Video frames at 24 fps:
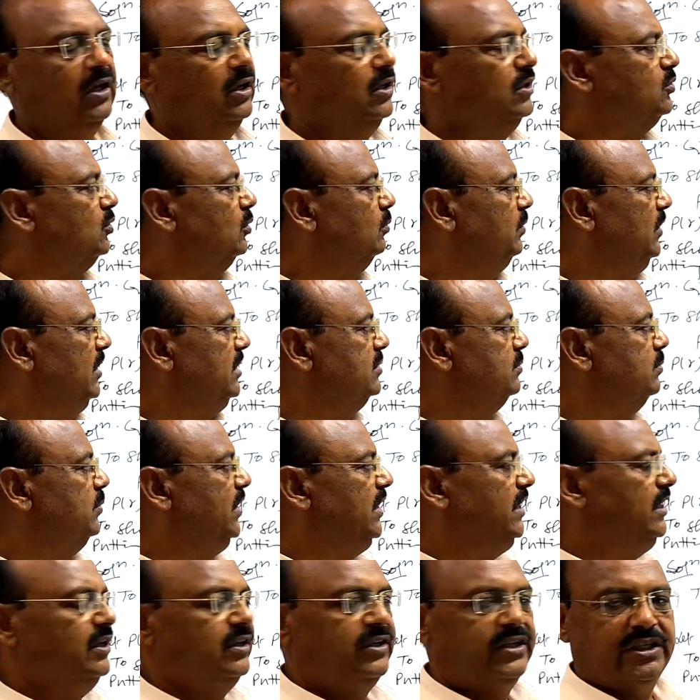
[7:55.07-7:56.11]
So please
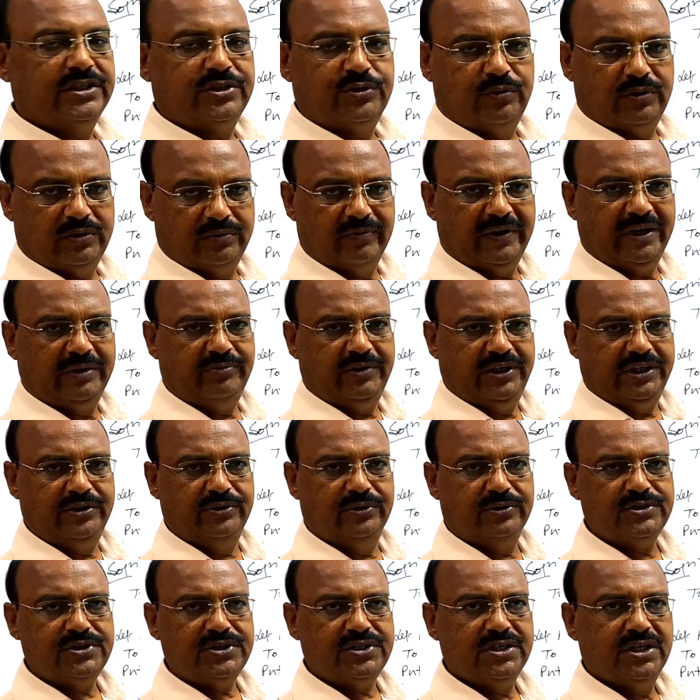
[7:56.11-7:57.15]
be in touch with my
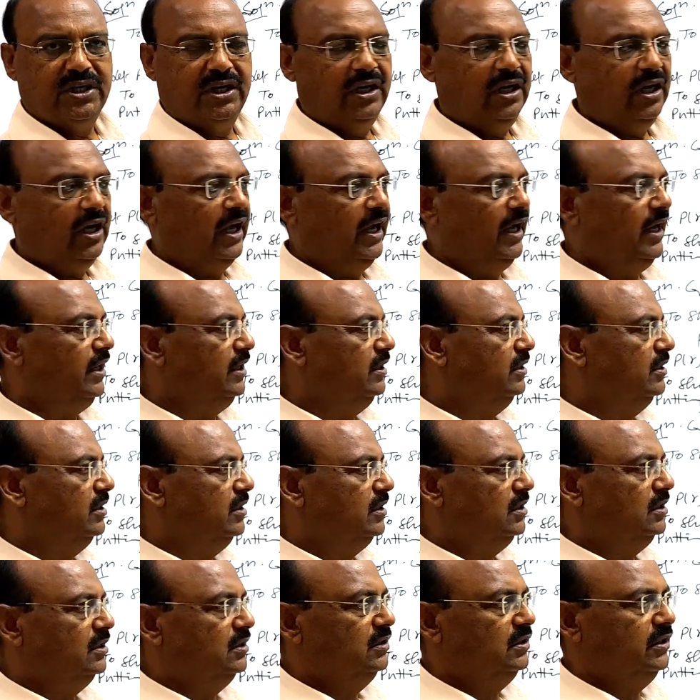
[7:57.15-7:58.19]
videos and
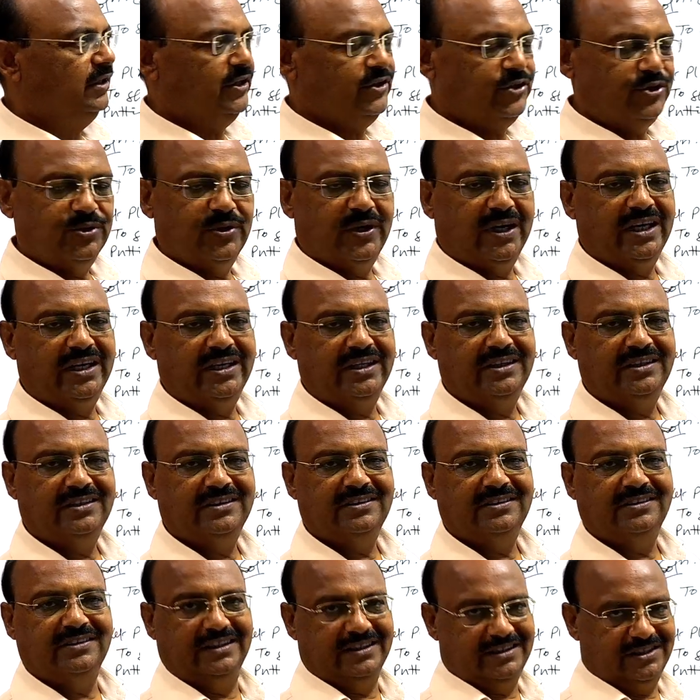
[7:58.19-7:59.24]
enjoy
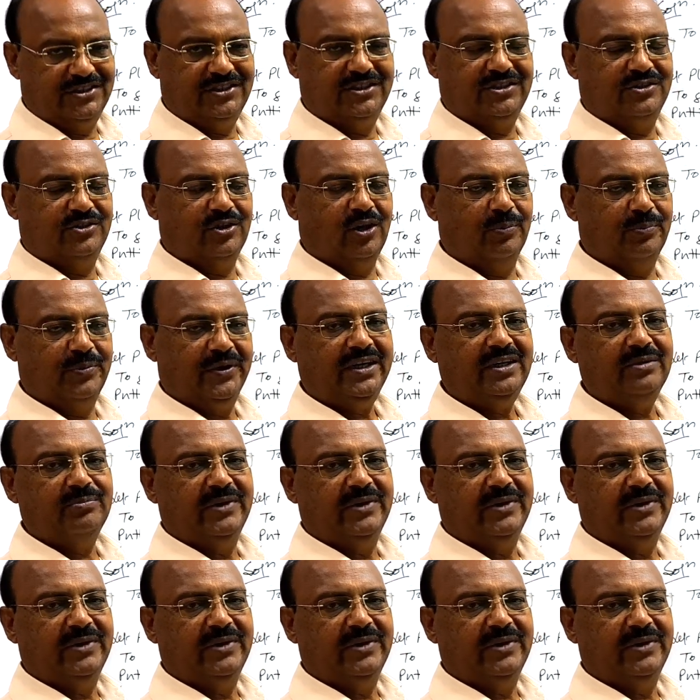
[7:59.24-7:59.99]
this topic,